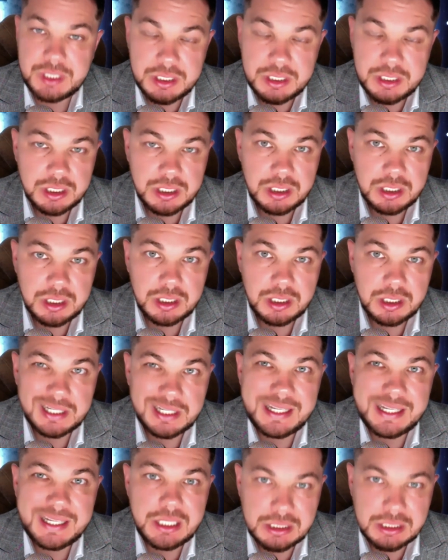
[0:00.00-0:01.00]

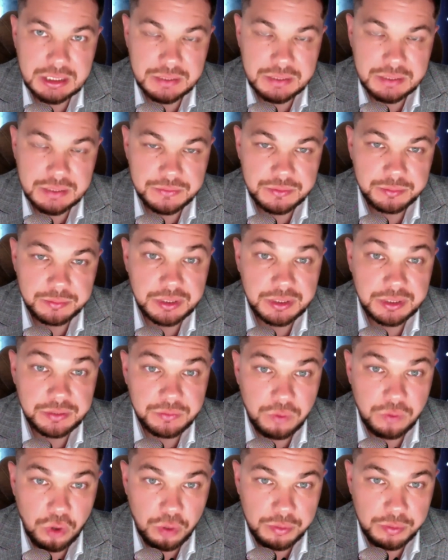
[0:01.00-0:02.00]
showing that for
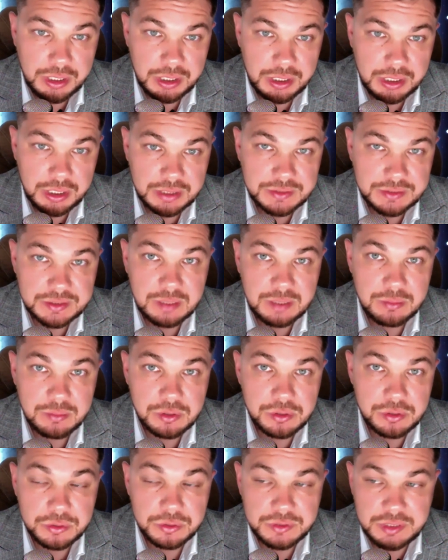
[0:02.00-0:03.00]
all our
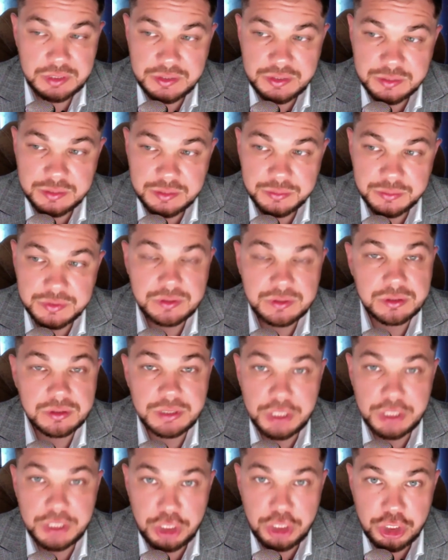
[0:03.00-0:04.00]
clients, RSW
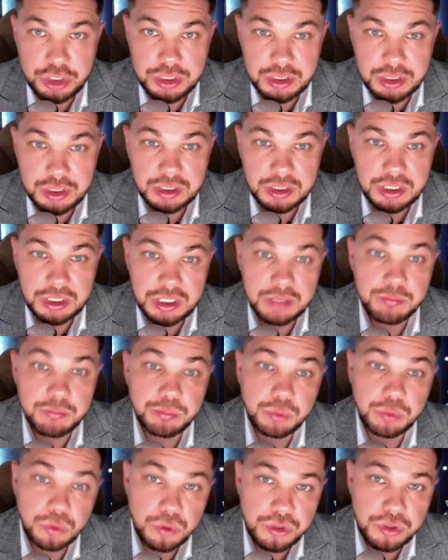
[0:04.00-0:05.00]
system
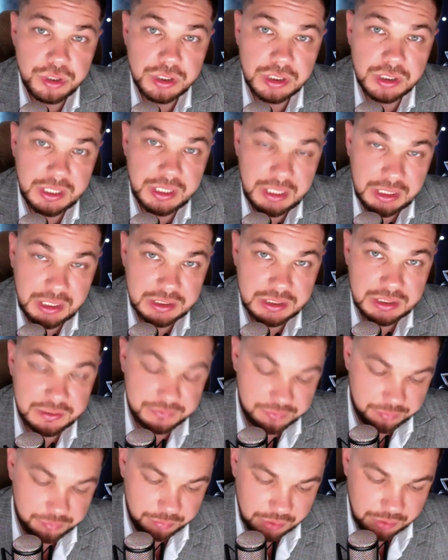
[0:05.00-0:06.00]
clients, current
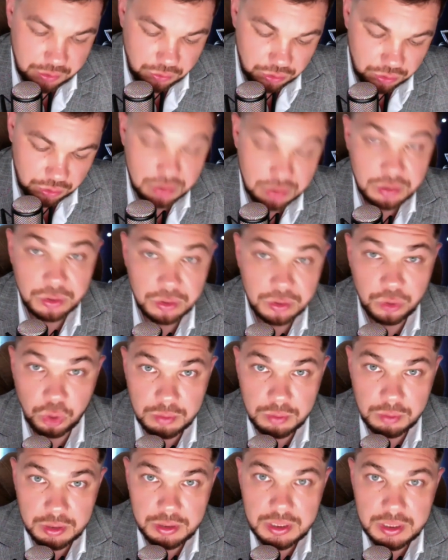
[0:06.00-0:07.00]
and future
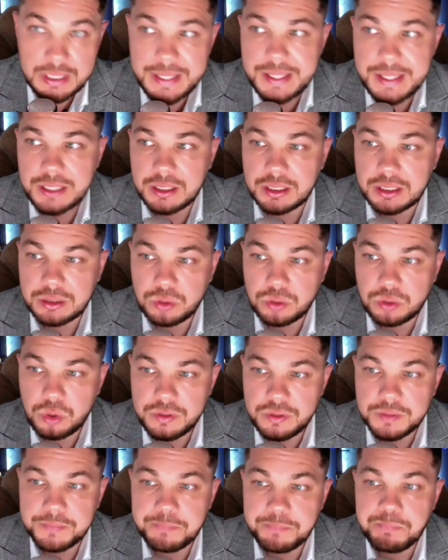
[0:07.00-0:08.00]
clients of
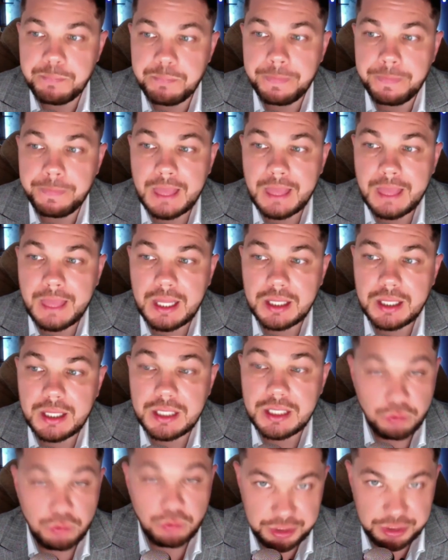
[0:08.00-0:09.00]
Micron Global,
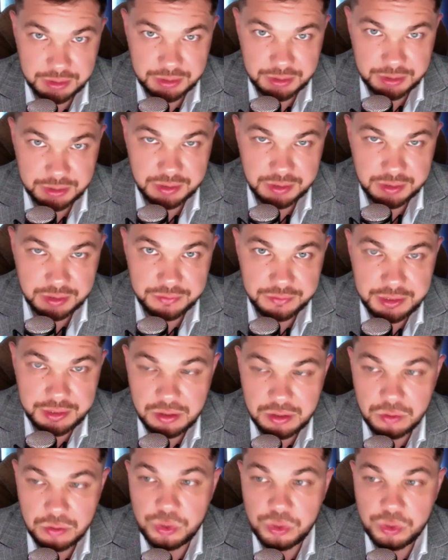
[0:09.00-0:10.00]

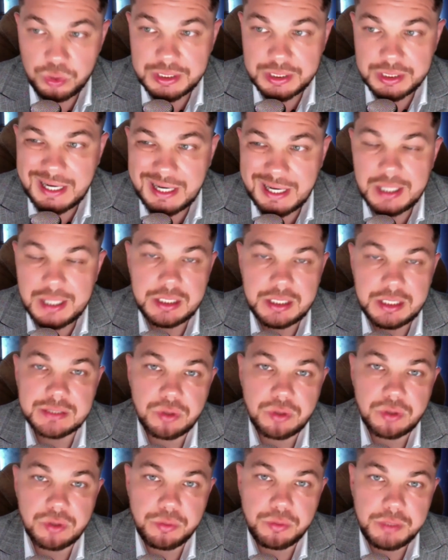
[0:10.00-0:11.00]
will have a
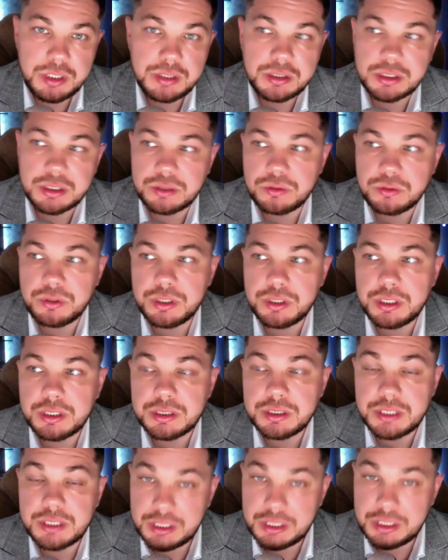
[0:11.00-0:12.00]
very unique
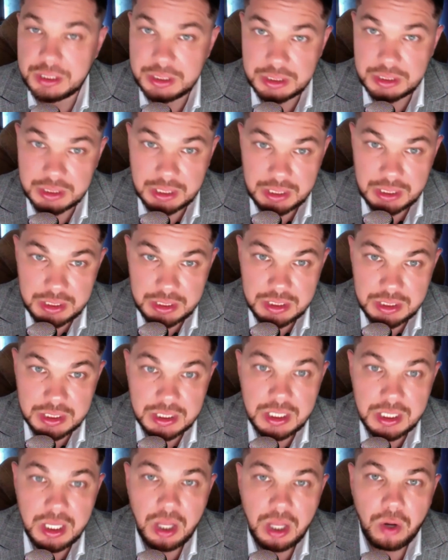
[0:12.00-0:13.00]

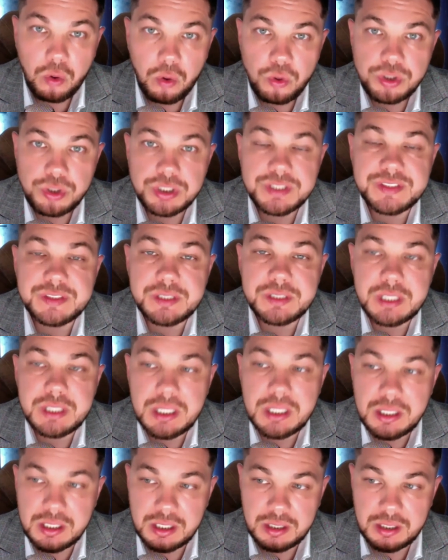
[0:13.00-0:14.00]
instrument tool
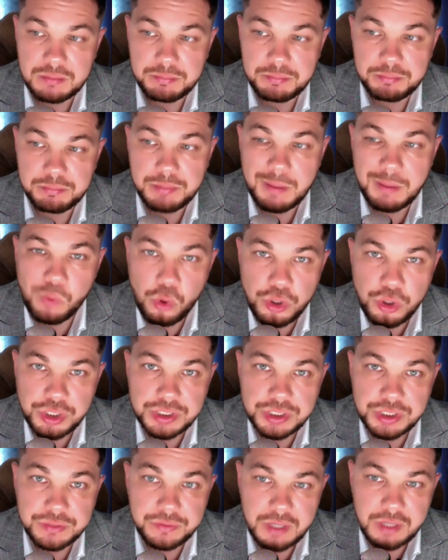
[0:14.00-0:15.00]
that will help
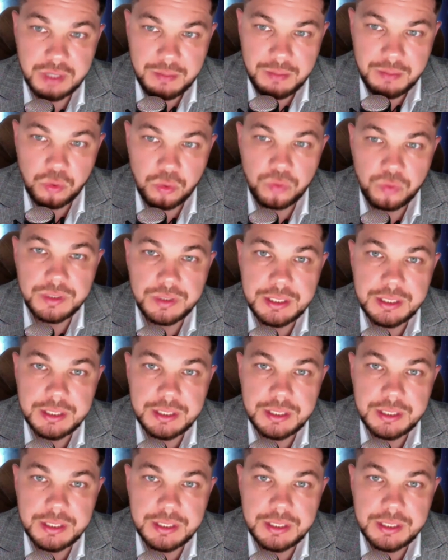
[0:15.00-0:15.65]
you